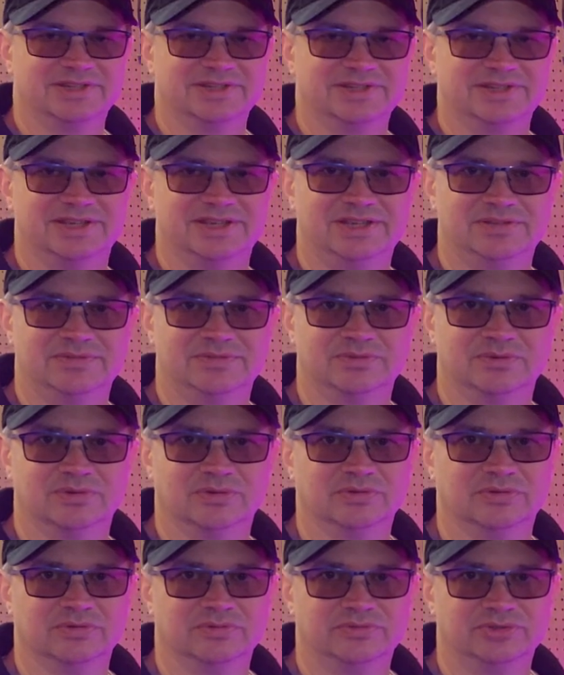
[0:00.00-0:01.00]
of seeds
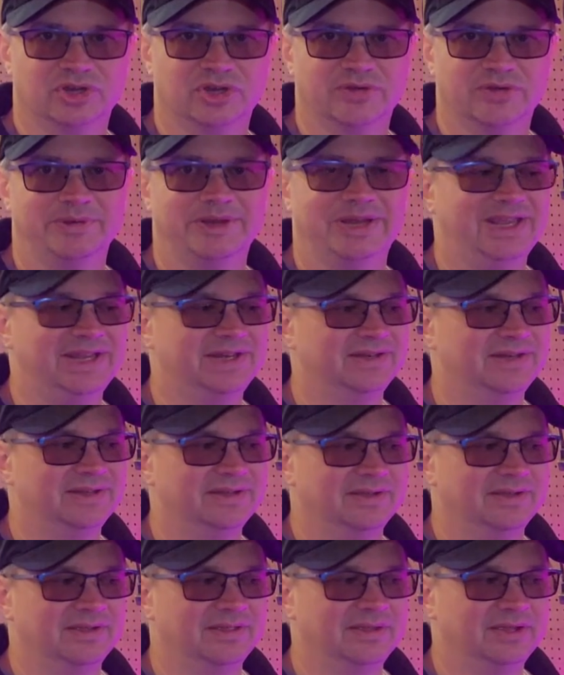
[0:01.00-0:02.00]
will germinate
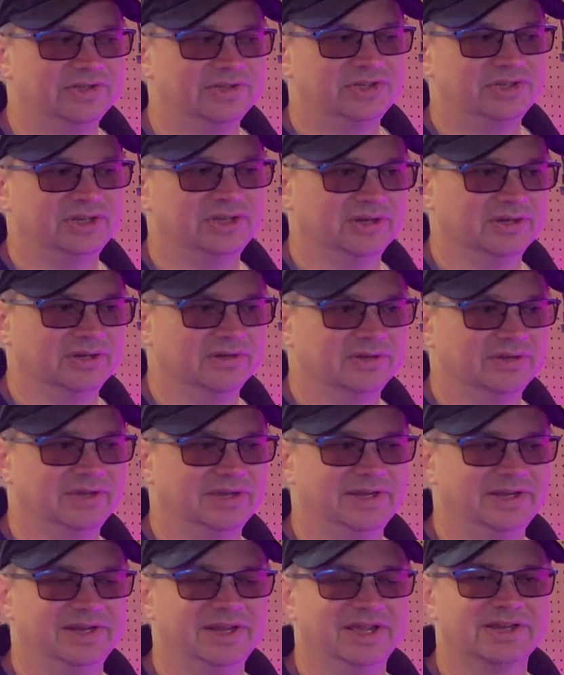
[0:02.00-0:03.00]
this year,
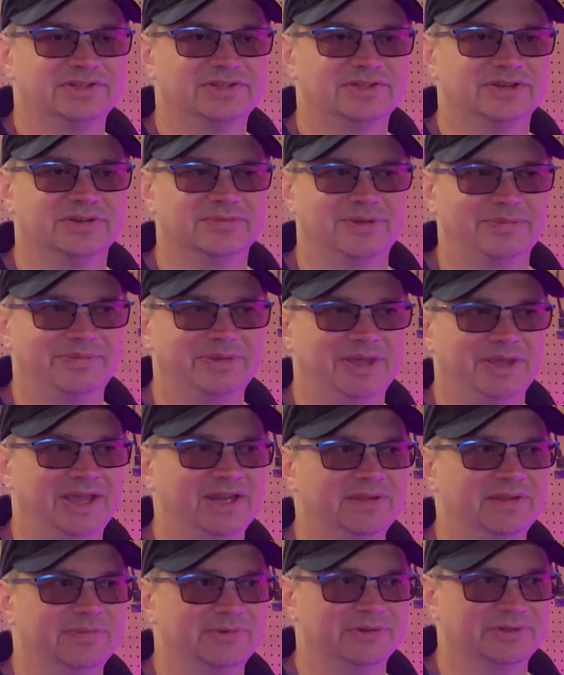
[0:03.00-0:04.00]
and next year might be
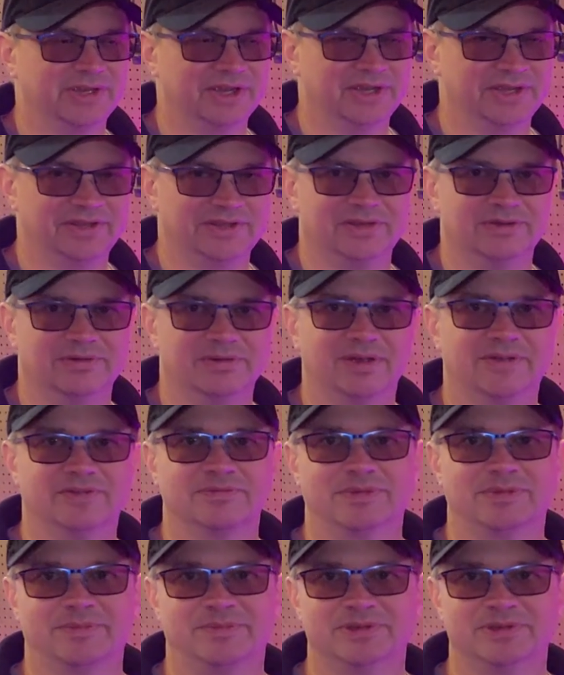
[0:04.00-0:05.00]
80%, and the year after
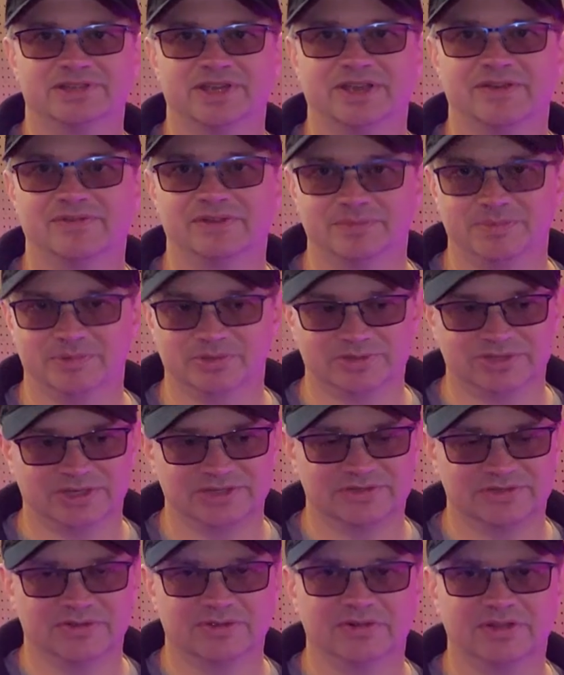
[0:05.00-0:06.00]
might be
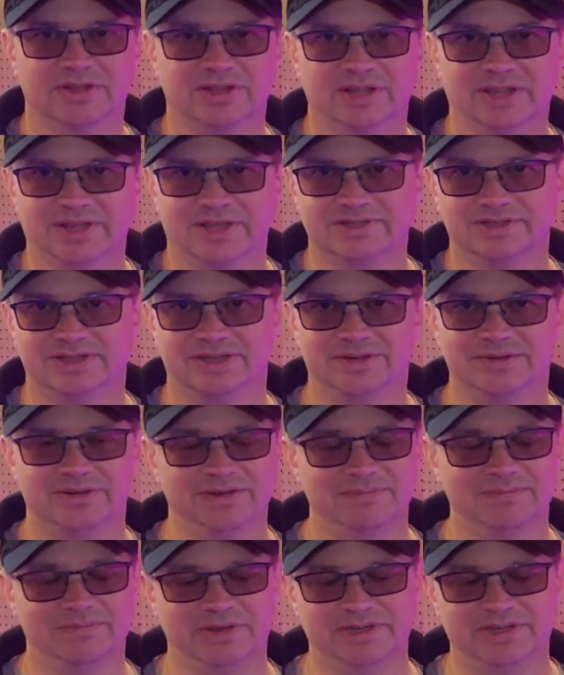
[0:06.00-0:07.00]
70%. So like I said,
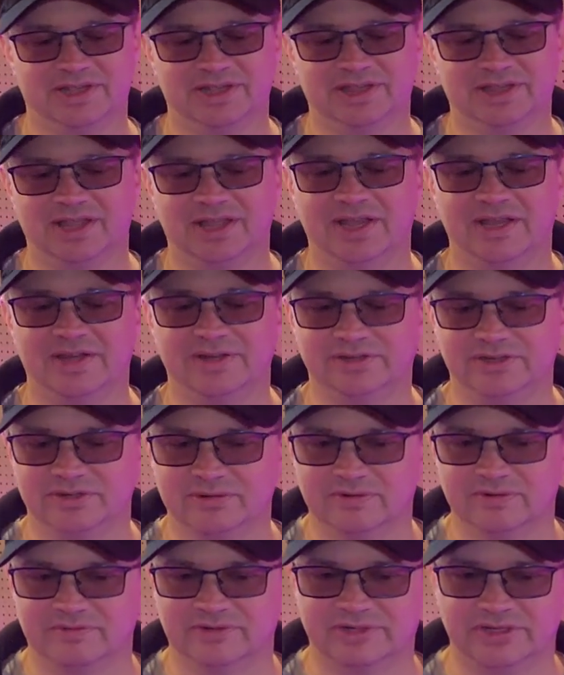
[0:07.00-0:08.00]
it might decline
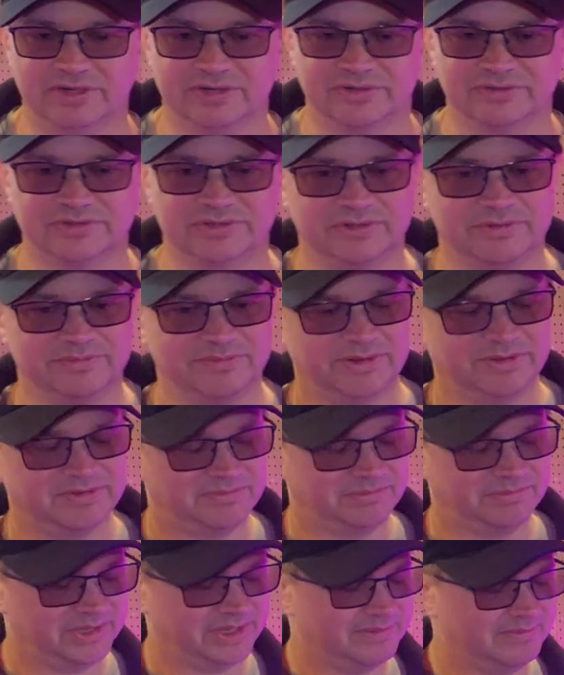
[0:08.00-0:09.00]
year over year, so you might have to
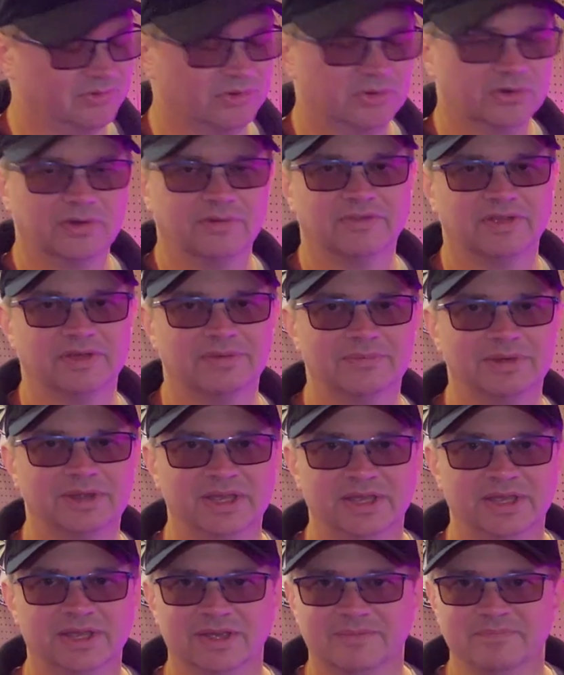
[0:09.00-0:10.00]
plant more of them,
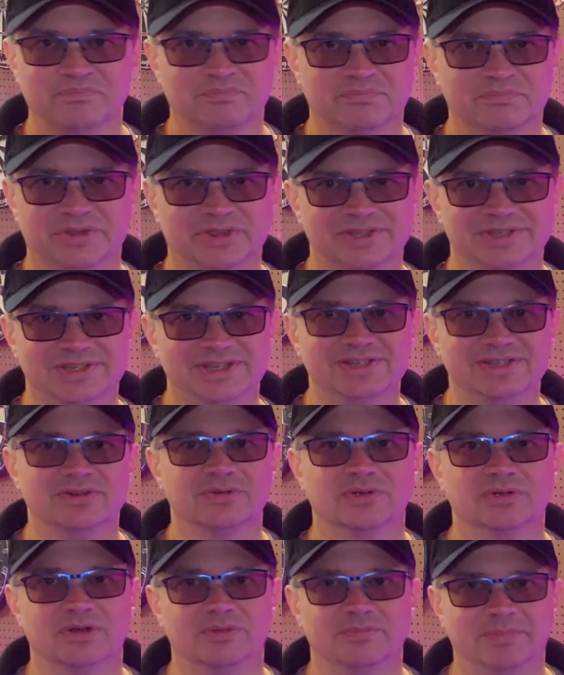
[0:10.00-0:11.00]
but the seeds don't go